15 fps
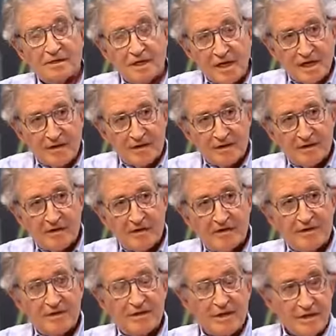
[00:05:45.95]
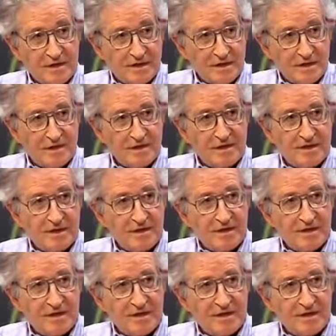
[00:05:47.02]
Skyhawks to Indonesia